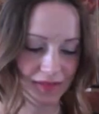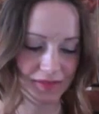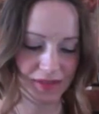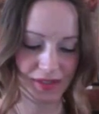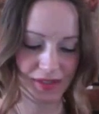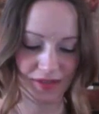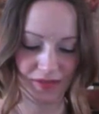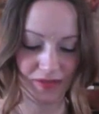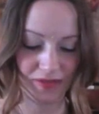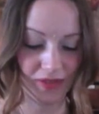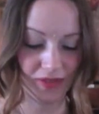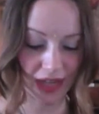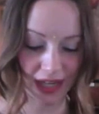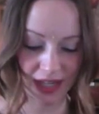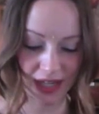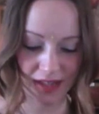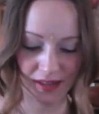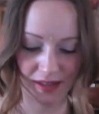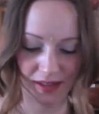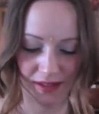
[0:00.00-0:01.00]
to
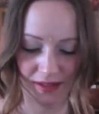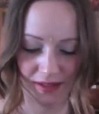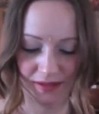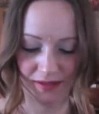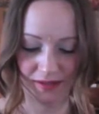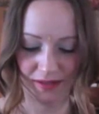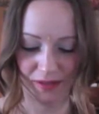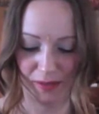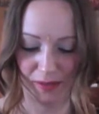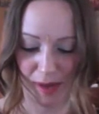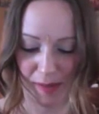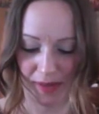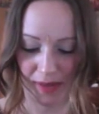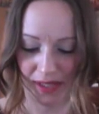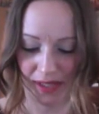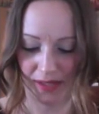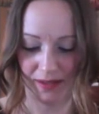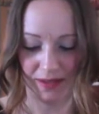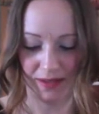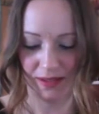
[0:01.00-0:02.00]
fight their
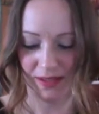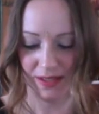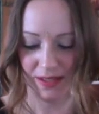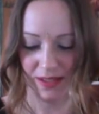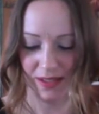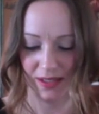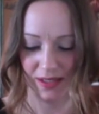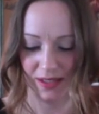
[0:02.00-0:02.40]
weapons.